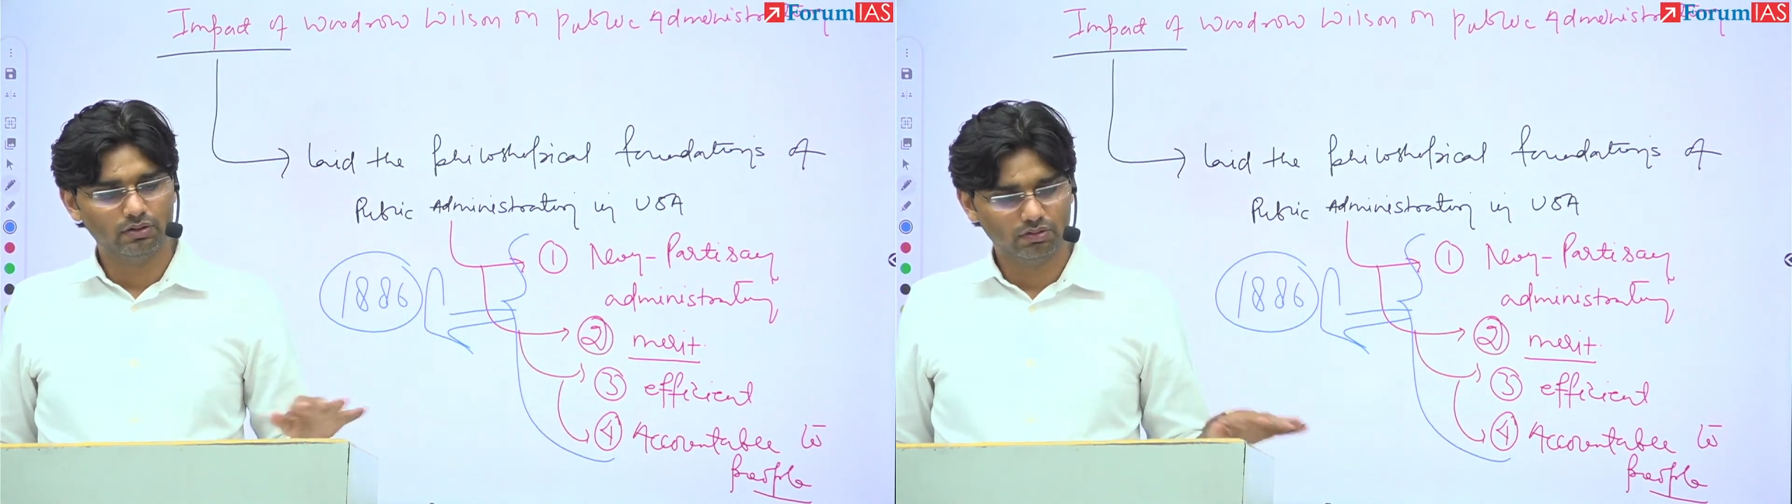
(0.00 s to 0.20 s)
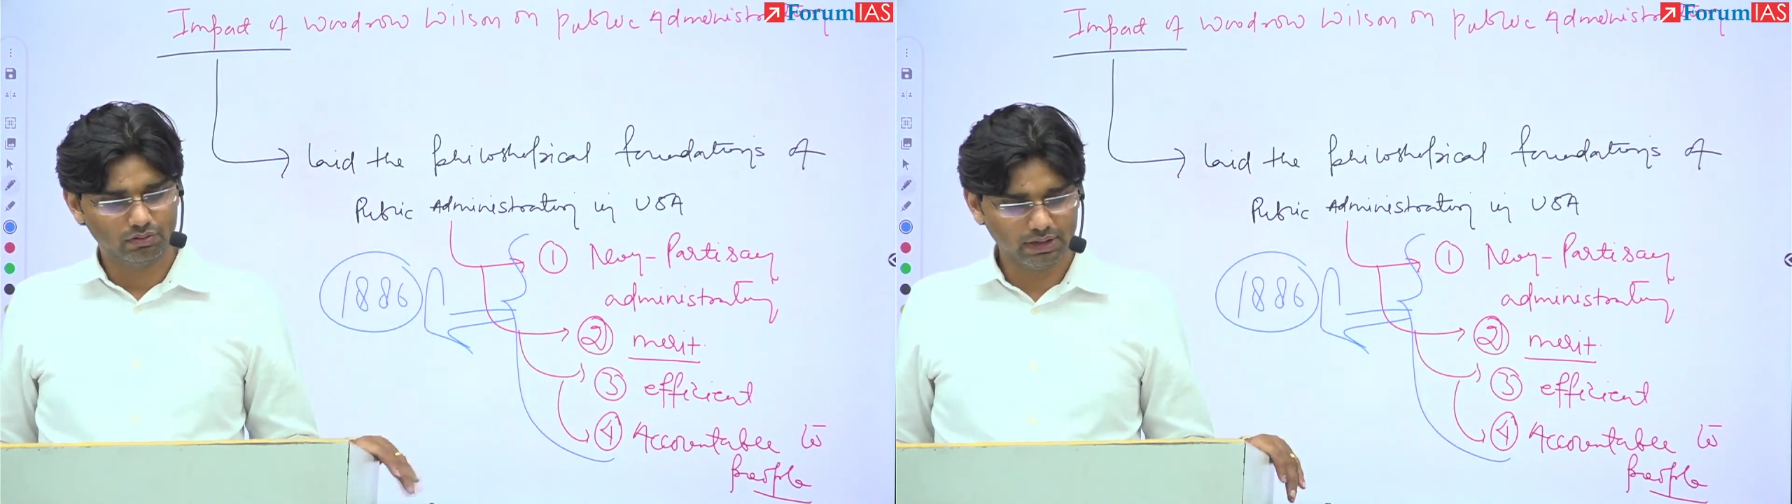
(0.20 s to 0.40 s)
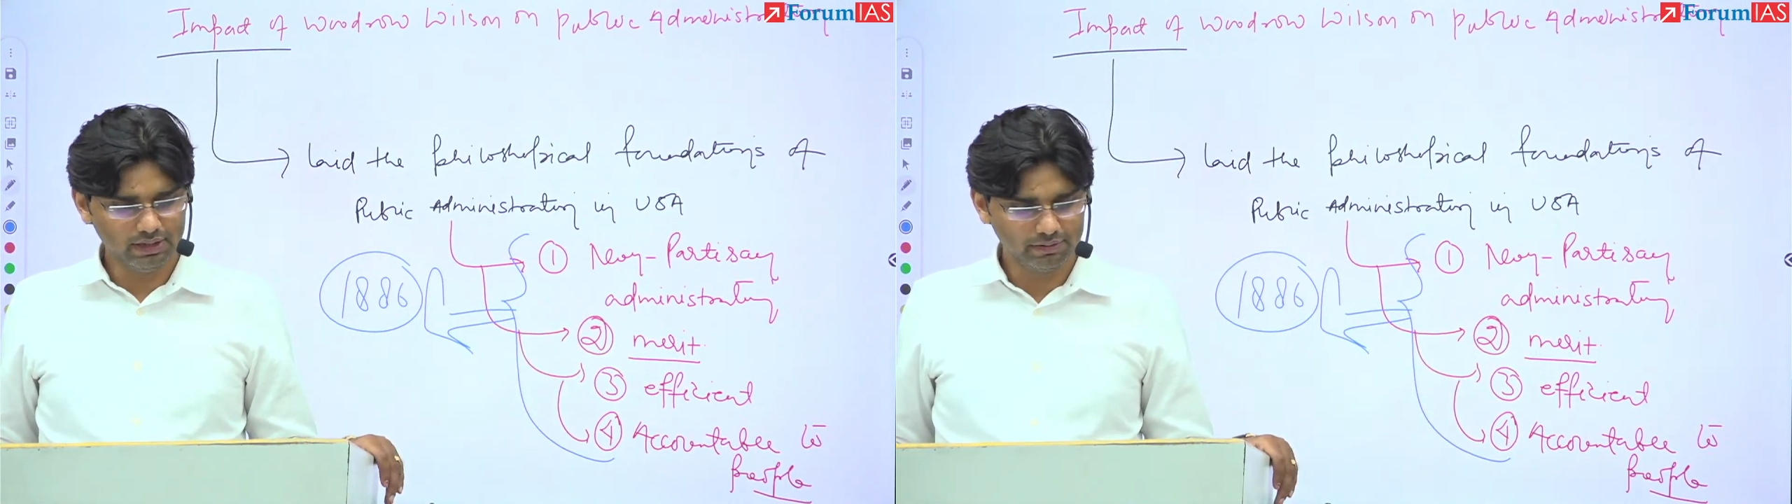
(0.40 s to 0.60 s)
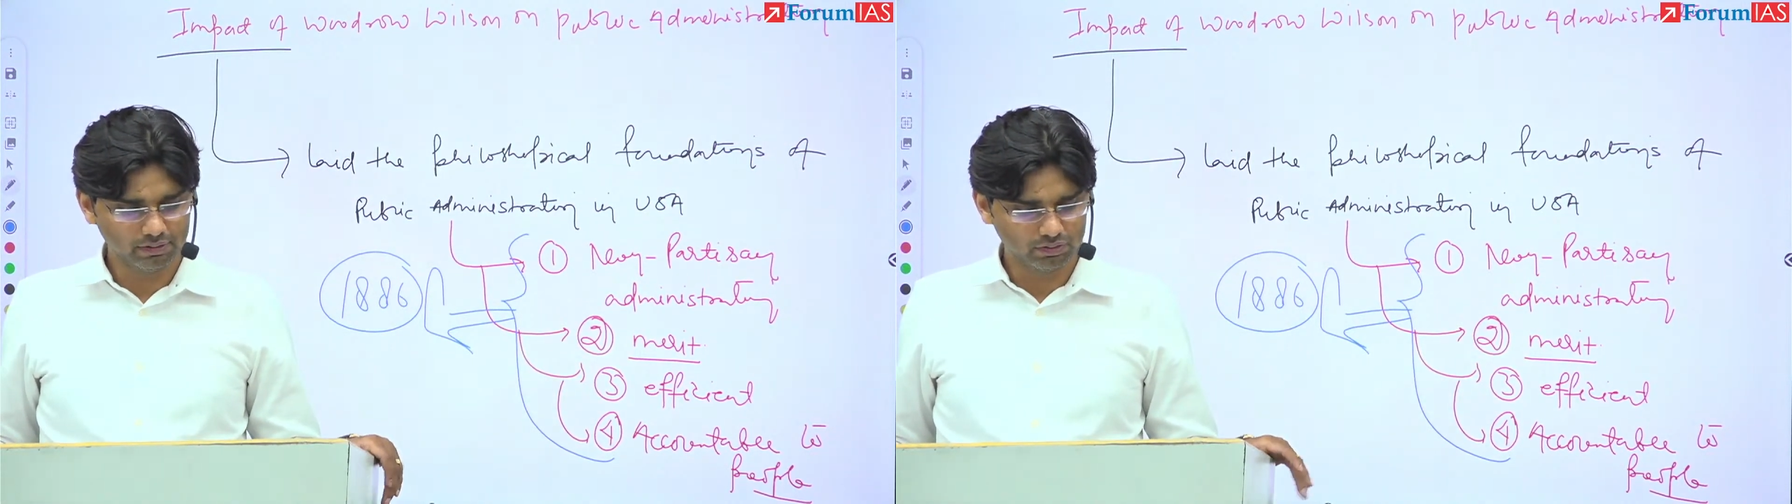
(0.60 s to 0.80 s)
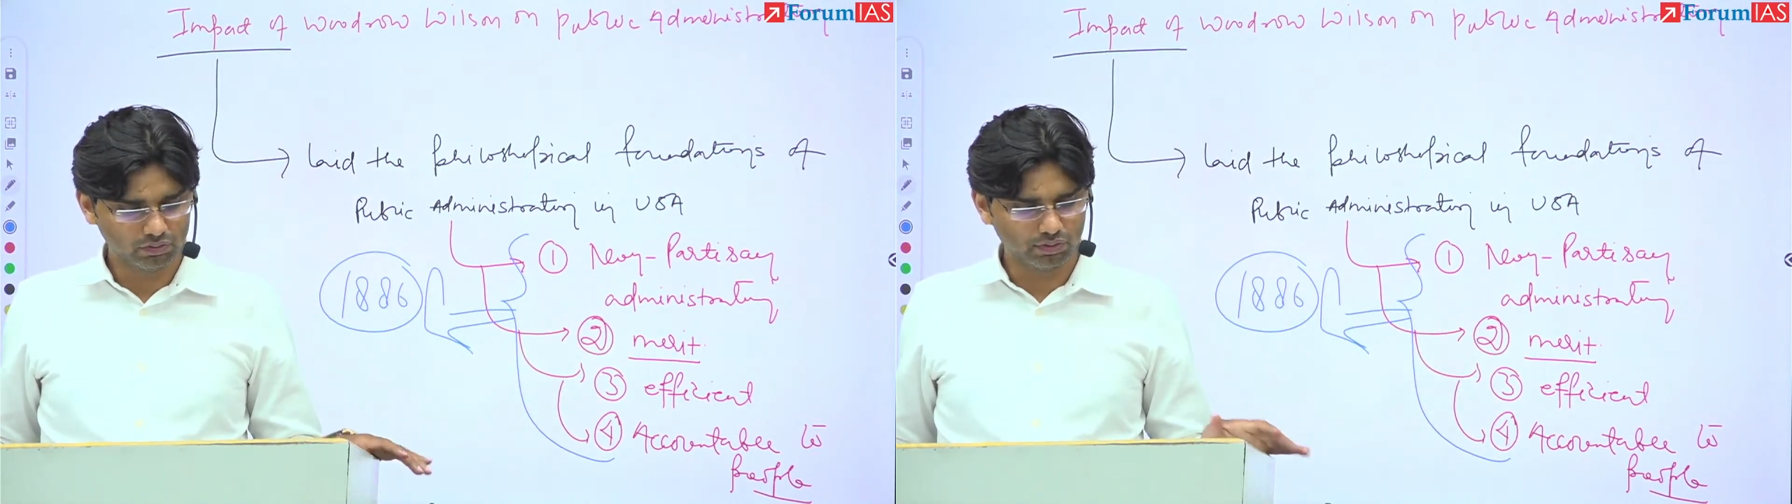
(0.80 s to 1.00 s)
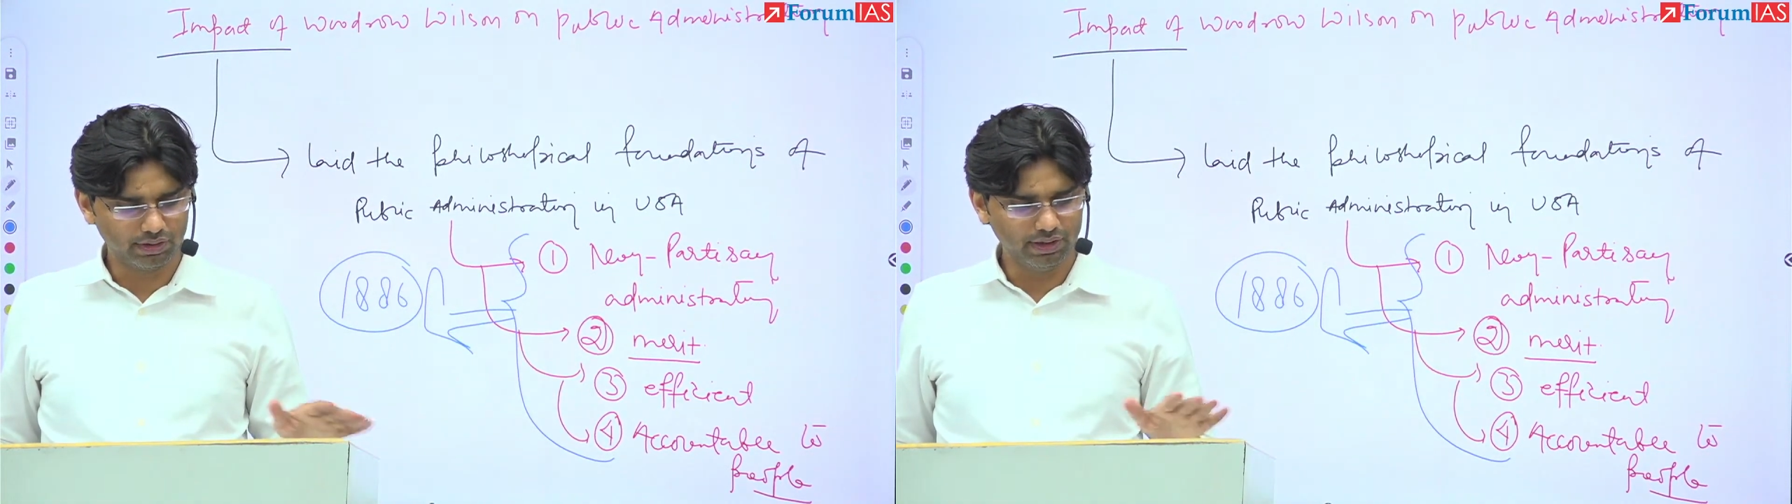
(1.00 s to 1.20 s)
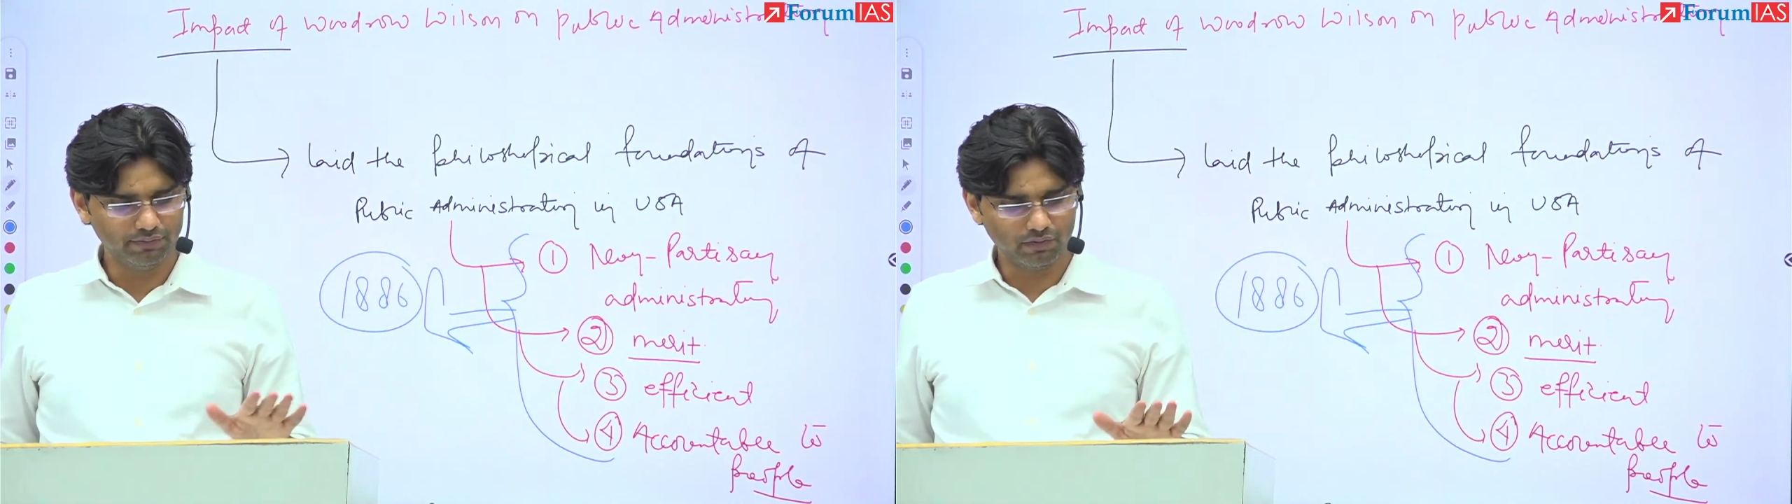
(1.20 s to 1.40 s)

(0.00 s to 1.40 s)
Okay, so read